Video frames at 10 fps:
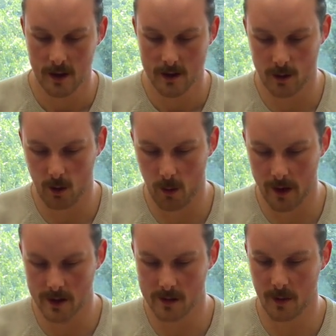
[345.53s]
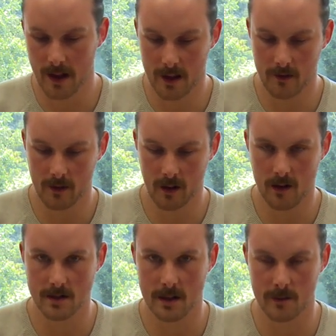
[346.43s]
So we explain the
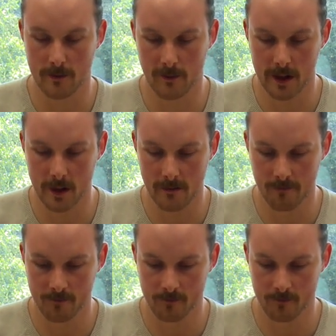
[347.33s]
concept of friction.